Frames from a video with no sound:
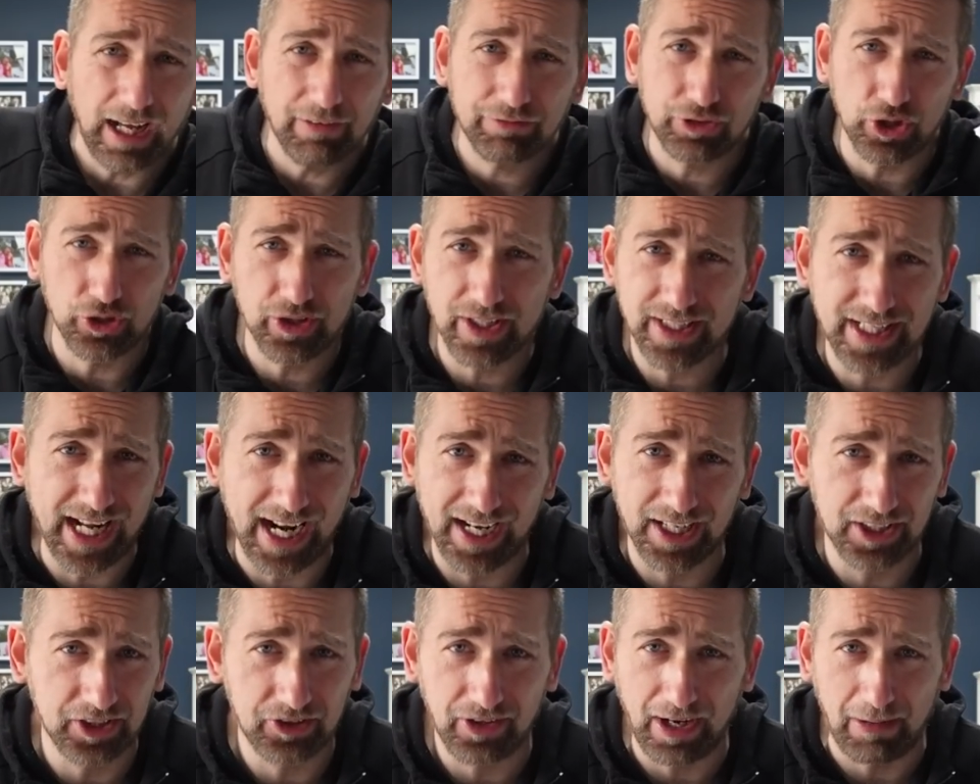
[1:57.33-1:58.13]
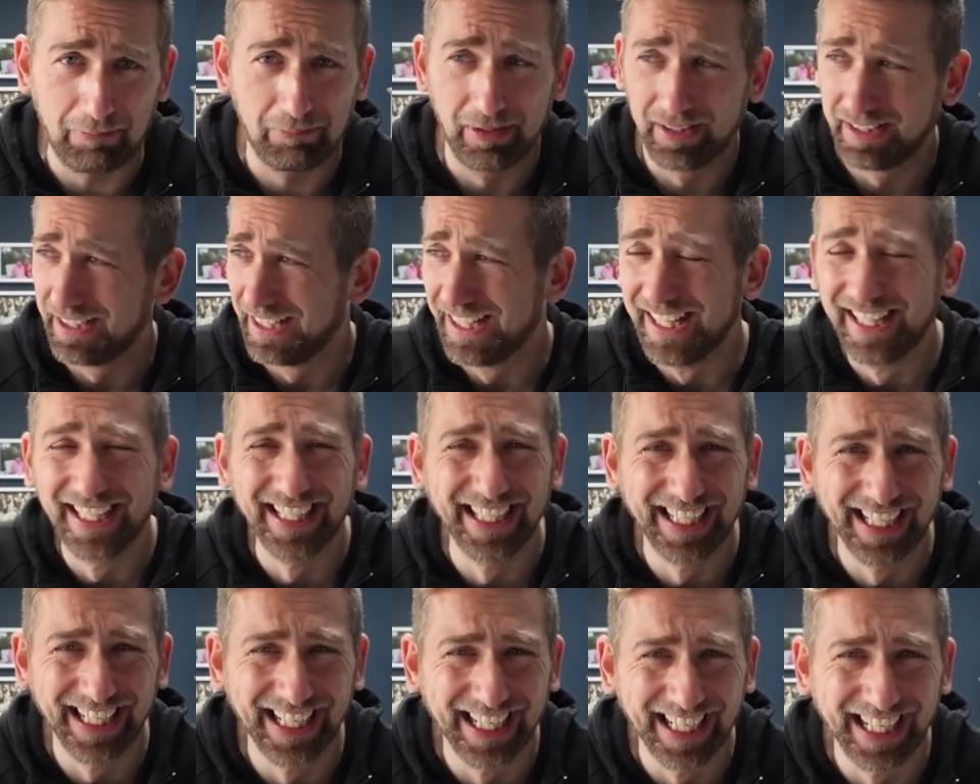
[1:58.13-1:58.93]
I've done a diagram.
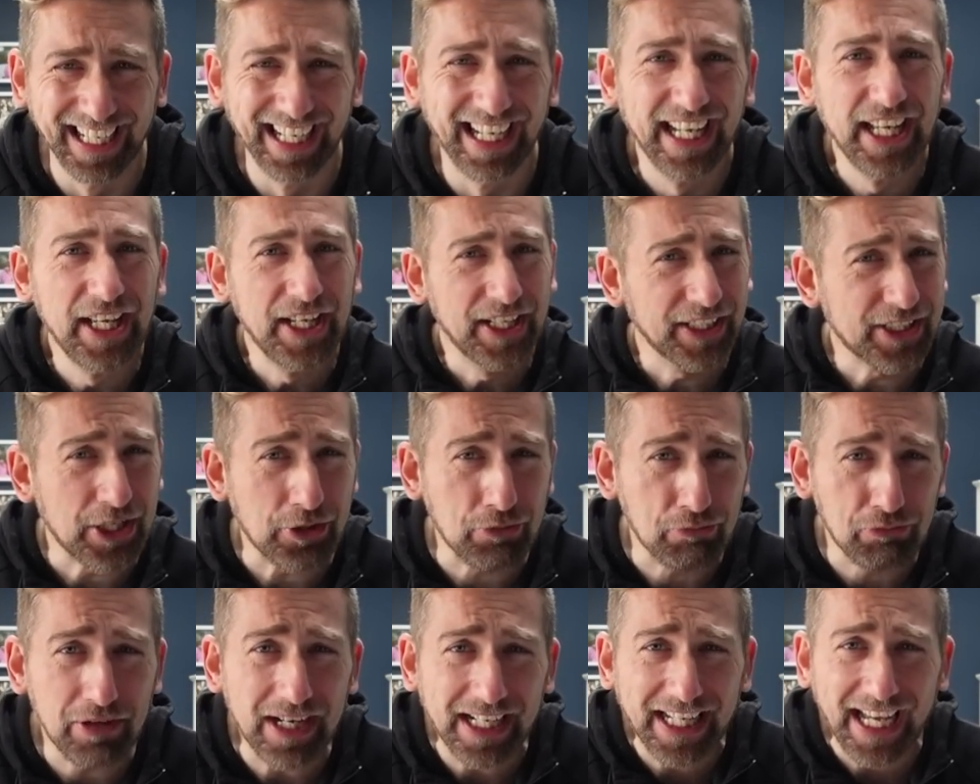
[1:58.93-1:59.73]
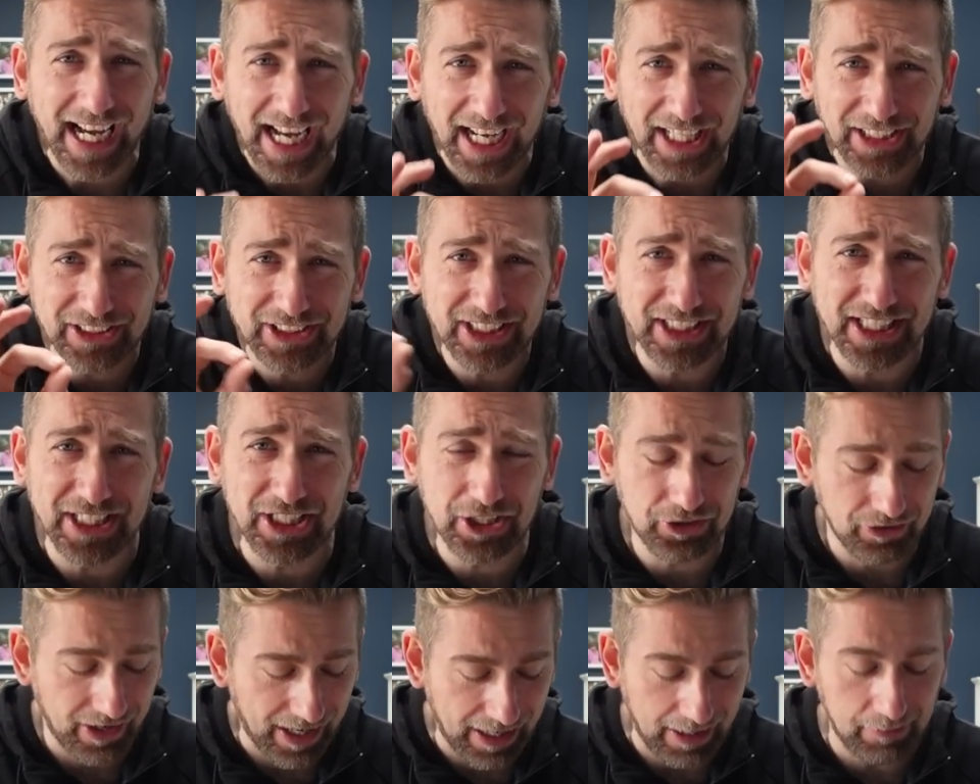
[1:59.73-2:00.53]
Which is really hard to
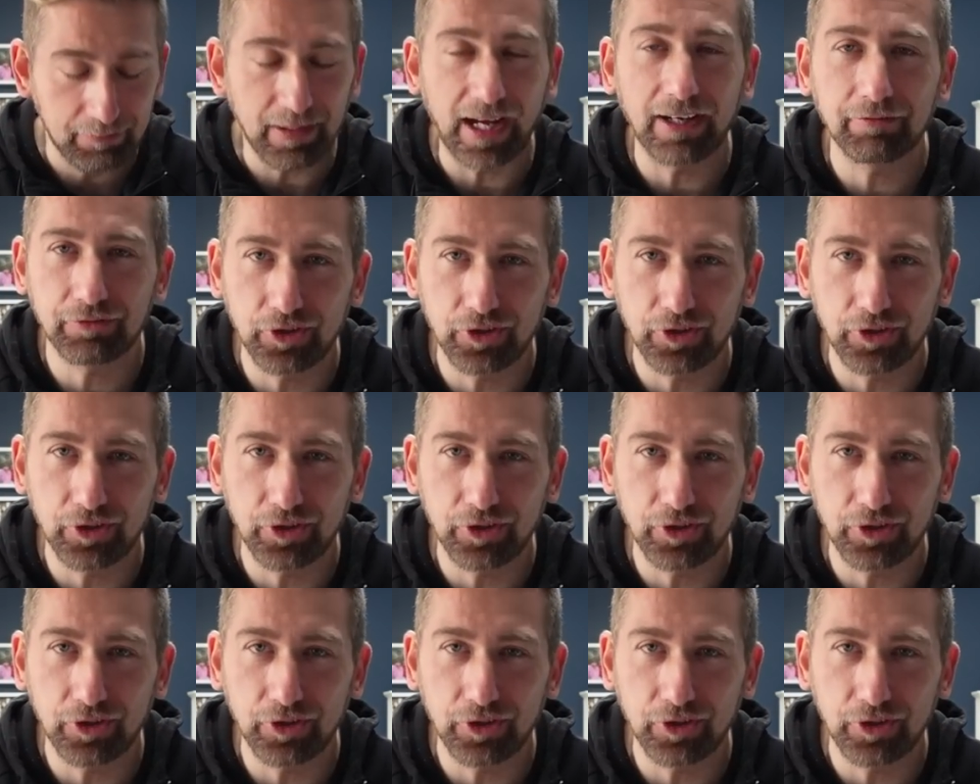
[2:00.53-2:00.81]
describe.